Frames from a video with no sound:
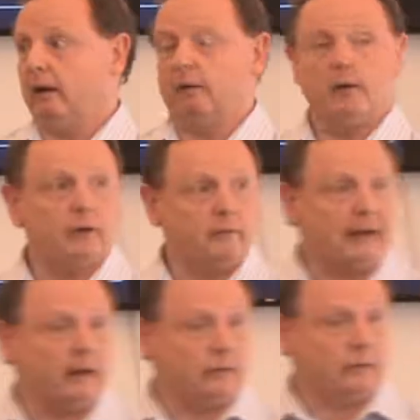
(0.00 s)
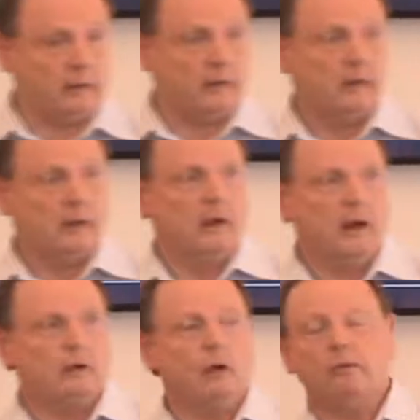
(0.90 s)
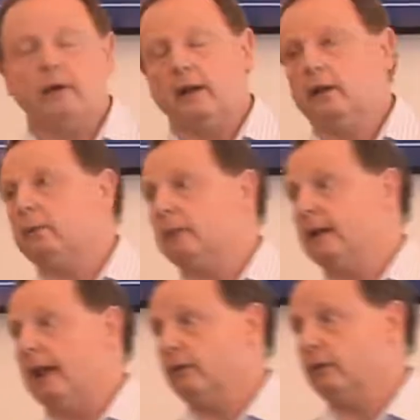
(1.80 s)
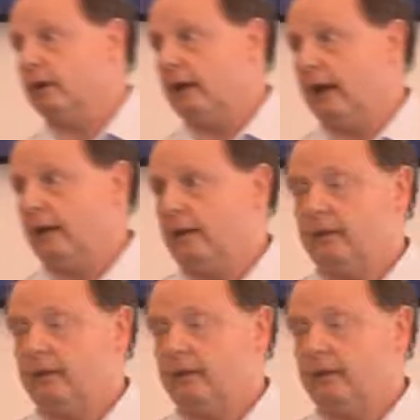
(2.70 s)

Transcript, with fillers: a lot of adults today, are not very good at protection today.